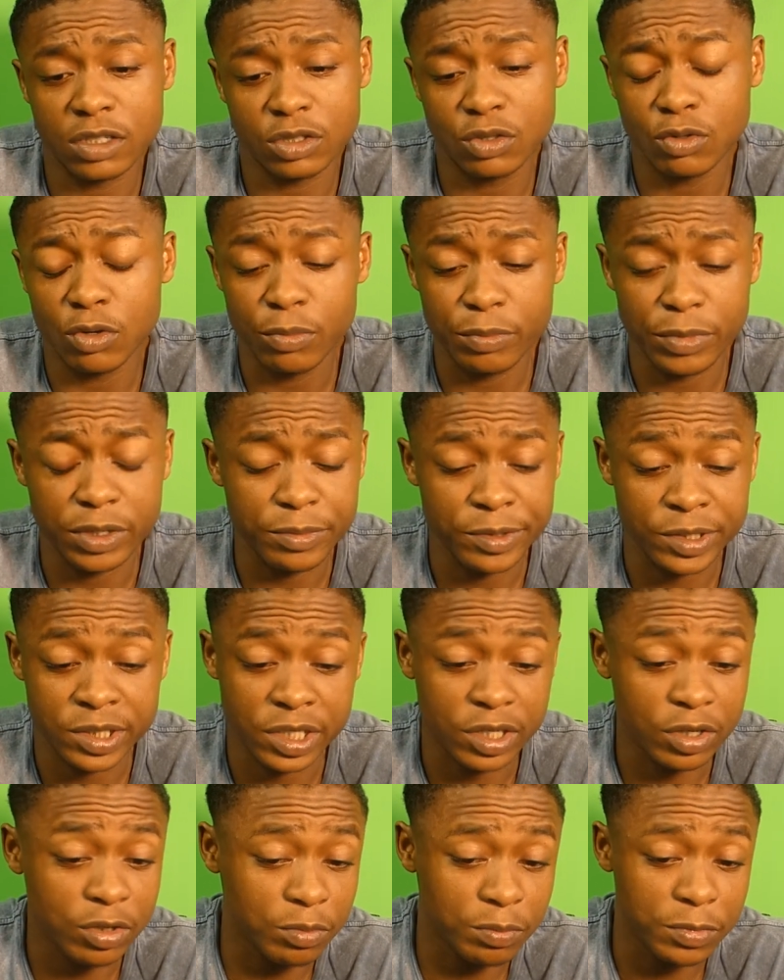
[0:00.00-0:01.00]
I saw on
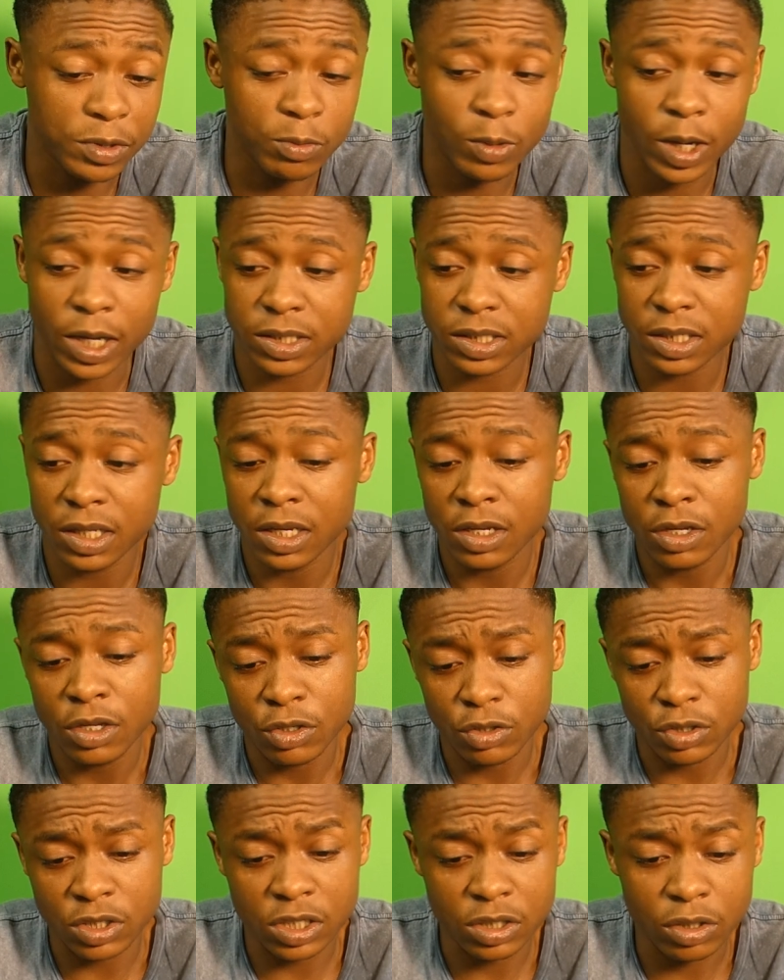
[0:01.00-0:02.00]
BBC, it could be worse.
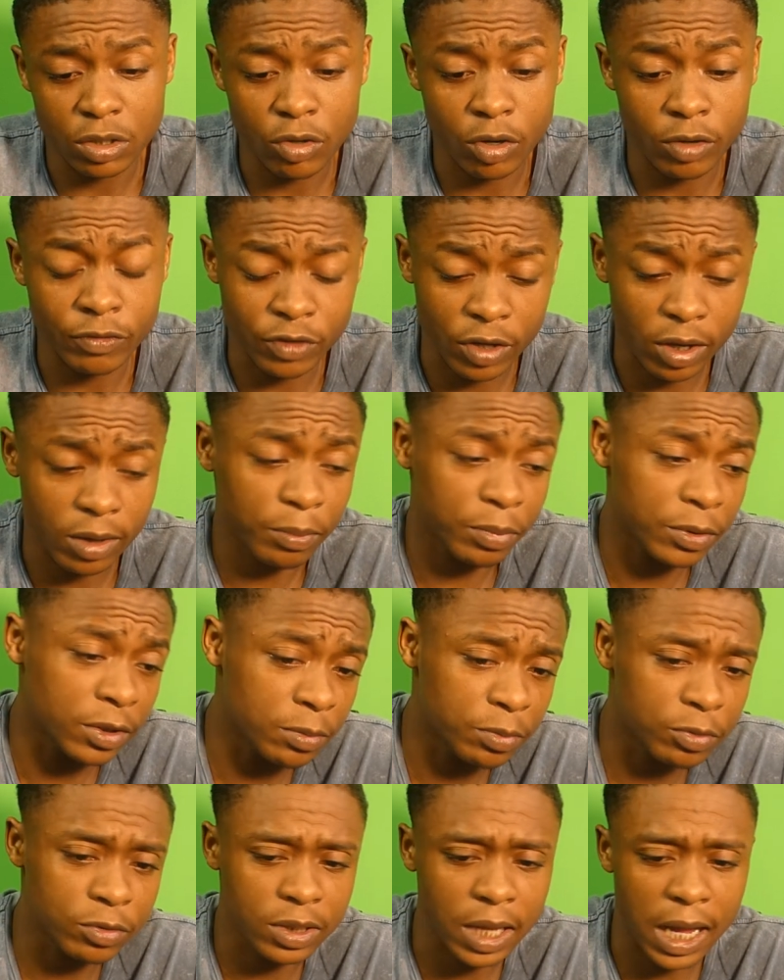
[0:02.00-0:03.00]
You're seeing a lot of young
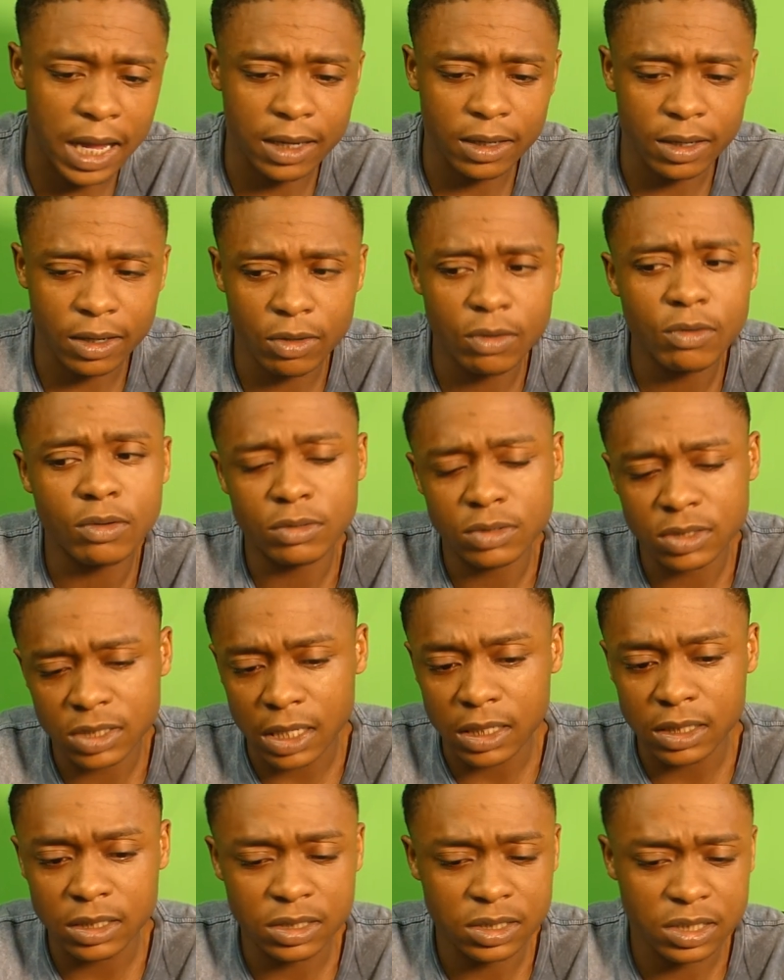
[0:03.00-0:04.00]
people die now.
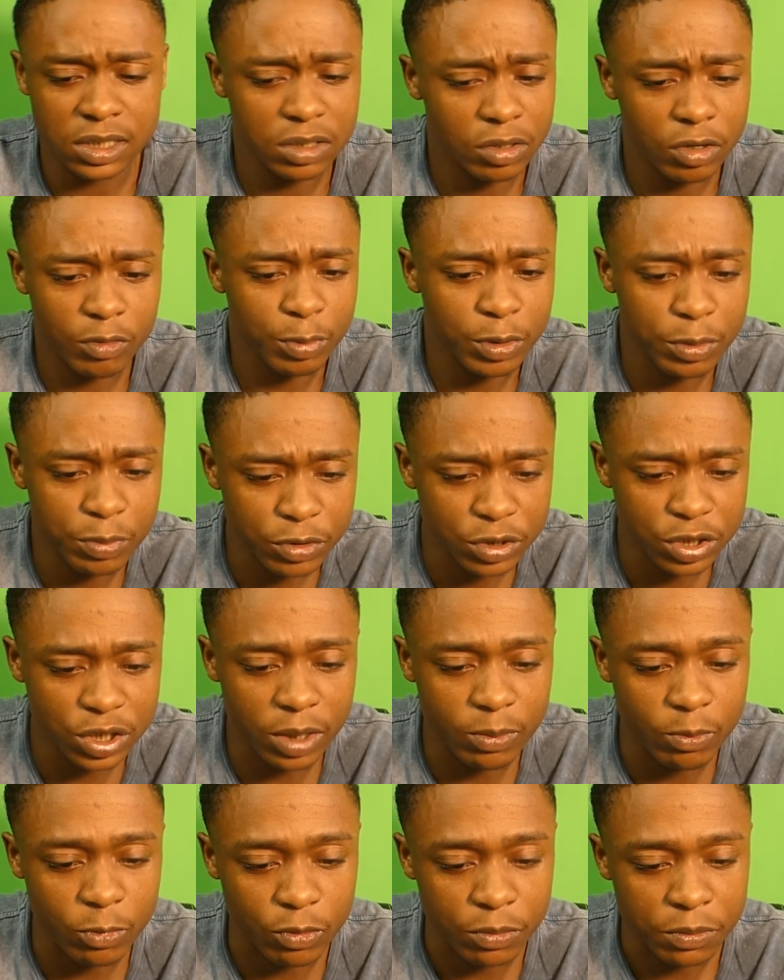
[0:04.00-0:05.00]
Sadly, you're seeing a lot of people in
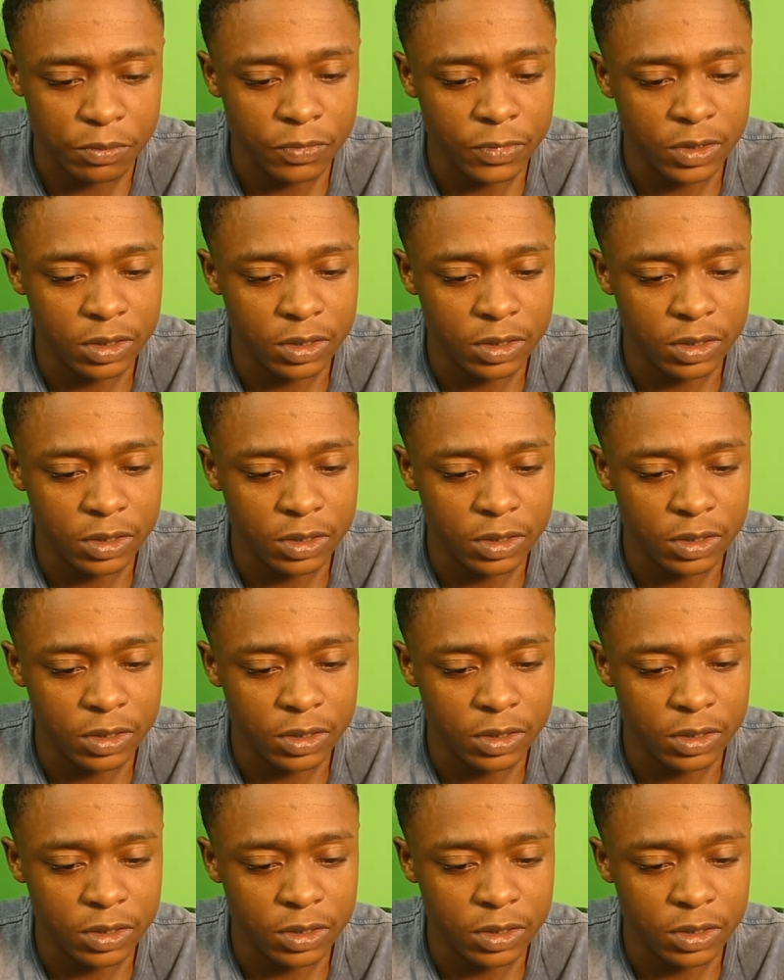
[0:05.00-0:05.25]
general.